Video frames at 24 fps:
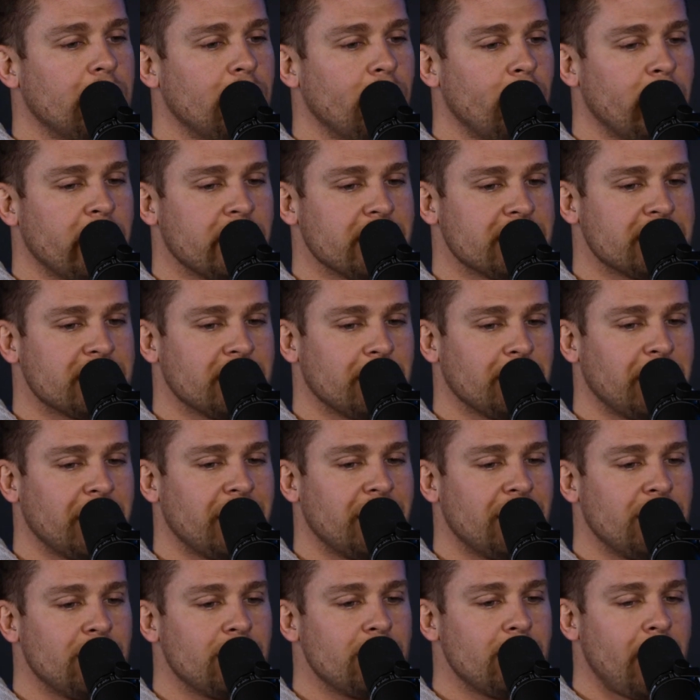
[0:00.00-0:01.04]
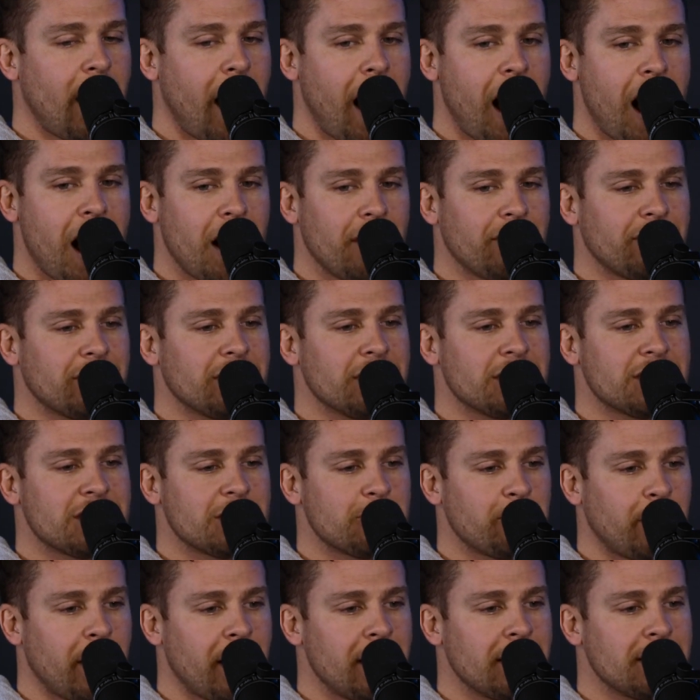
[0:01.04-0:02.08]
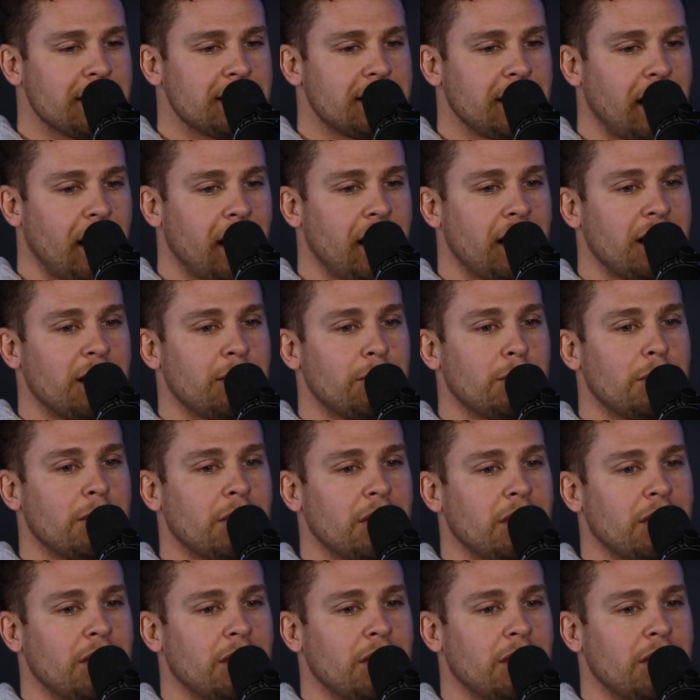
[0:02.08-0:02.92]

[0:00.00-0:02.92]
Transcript: wisdom. Like you have to spend time